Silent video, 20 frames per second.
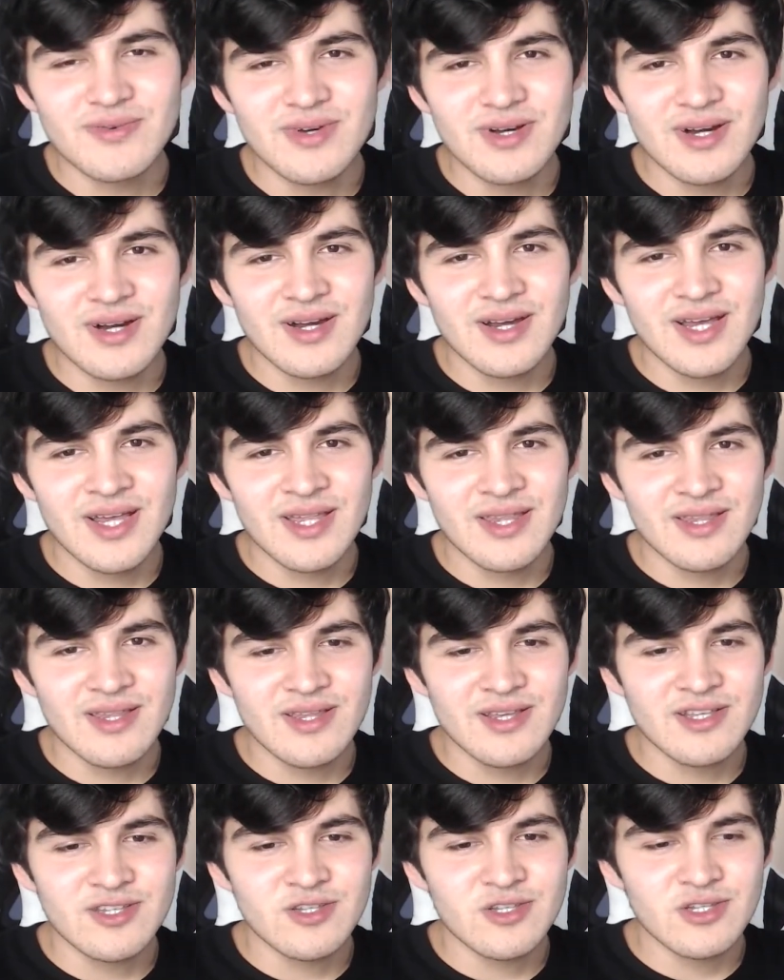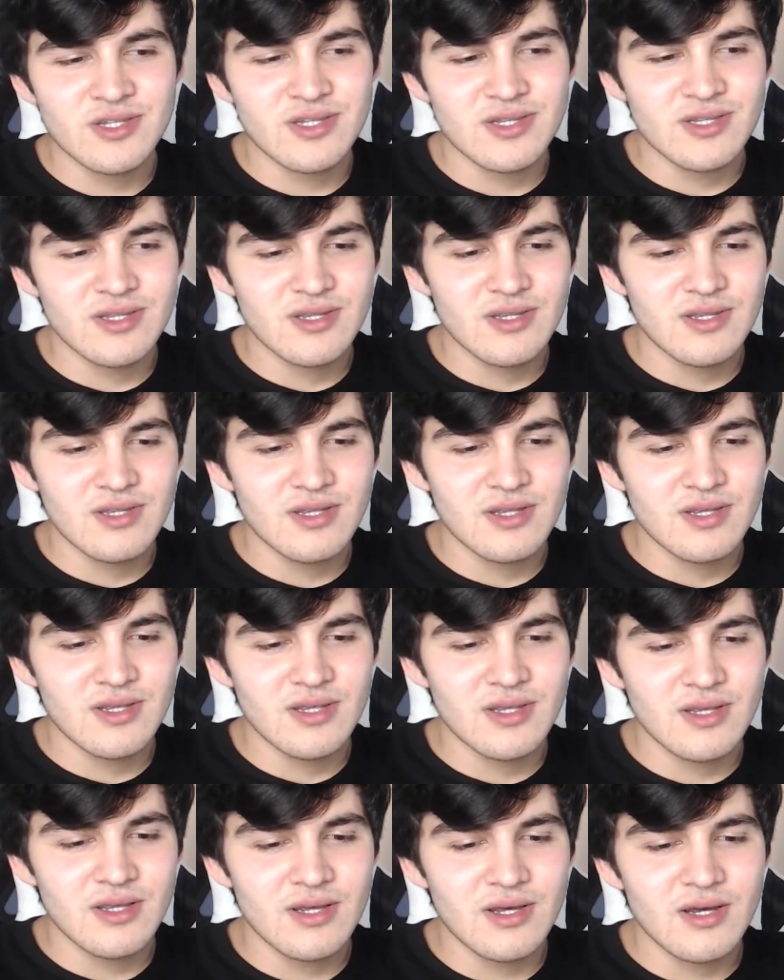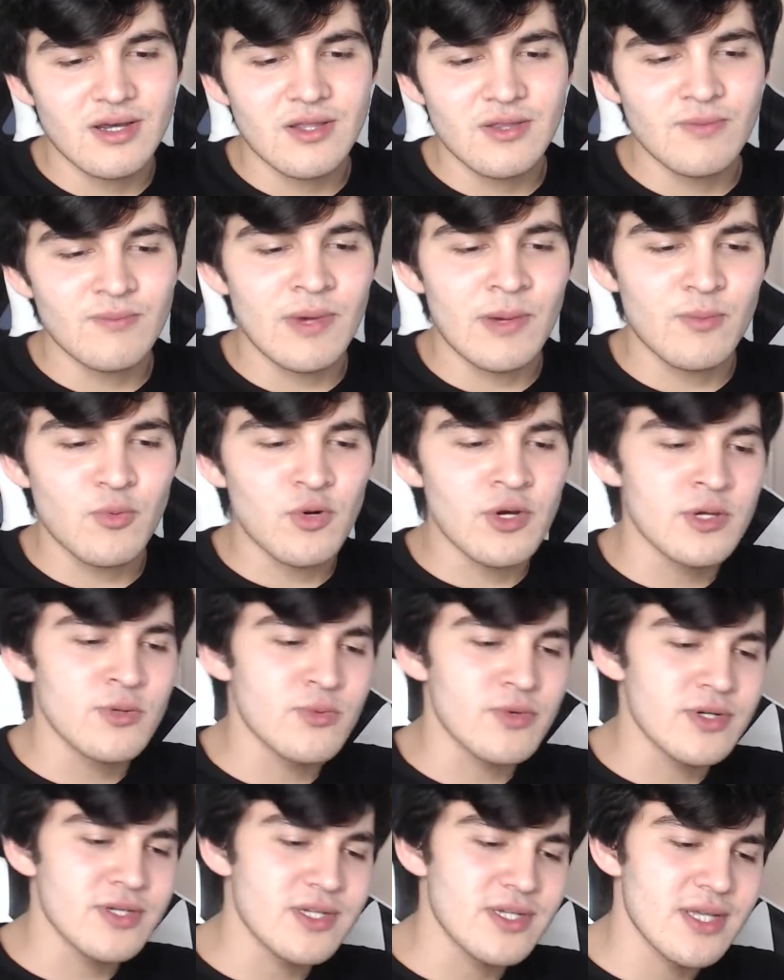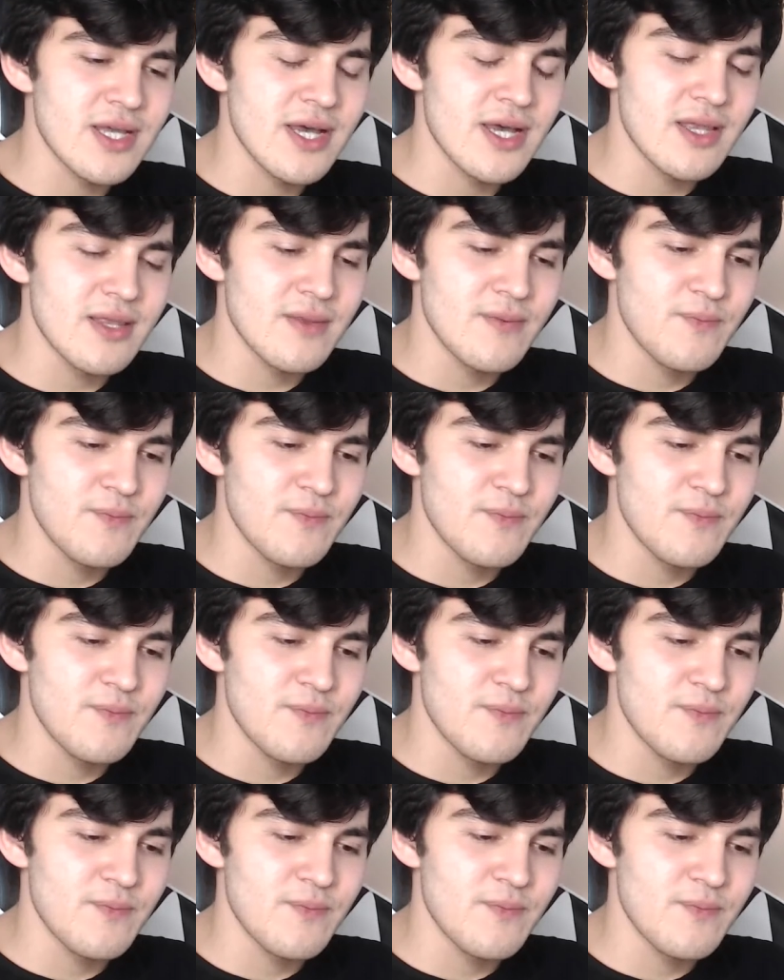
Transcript: And it's just, my point was that